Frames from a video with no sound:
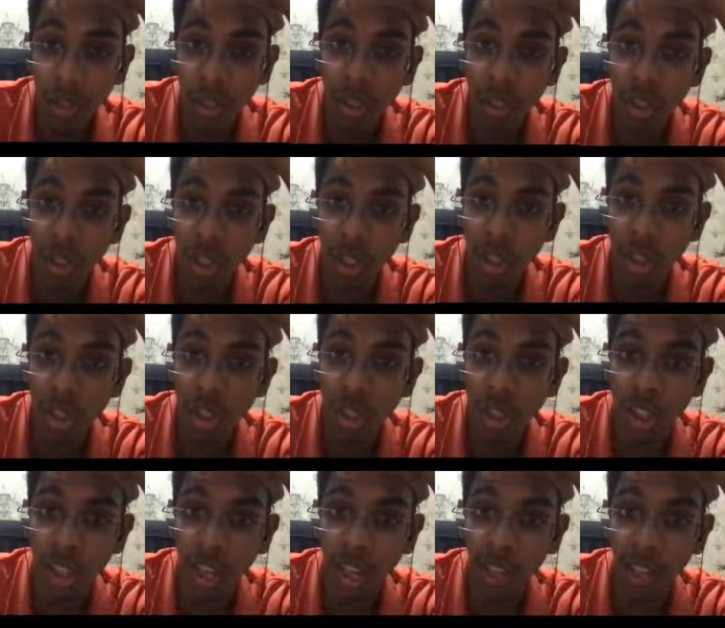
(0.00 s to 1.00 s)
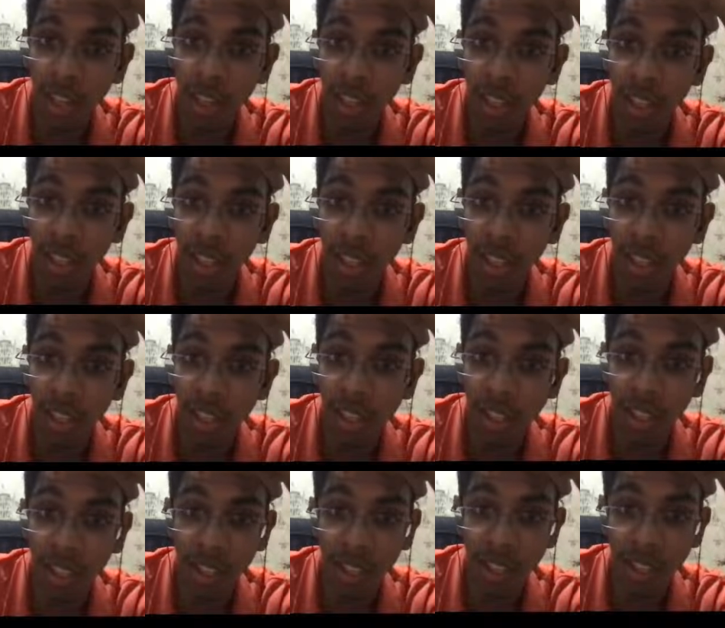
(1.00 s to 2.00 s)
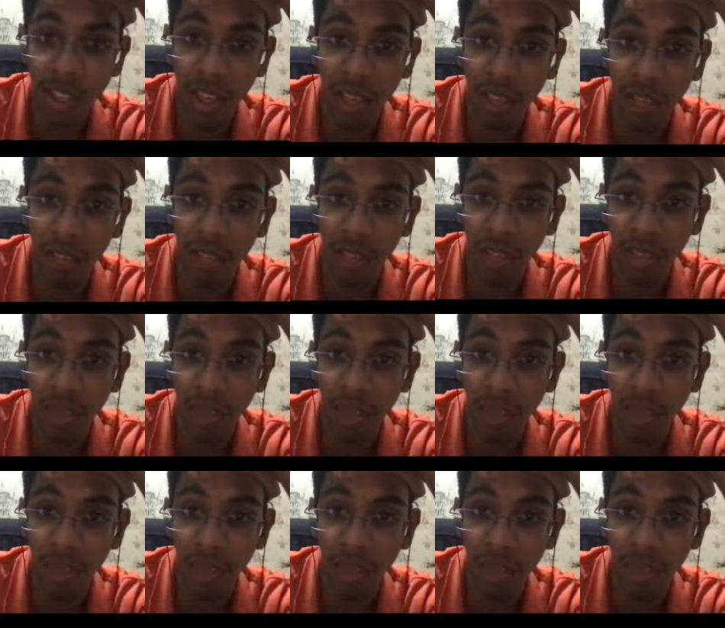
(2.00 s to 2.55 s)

There's check. King here. There's knight f5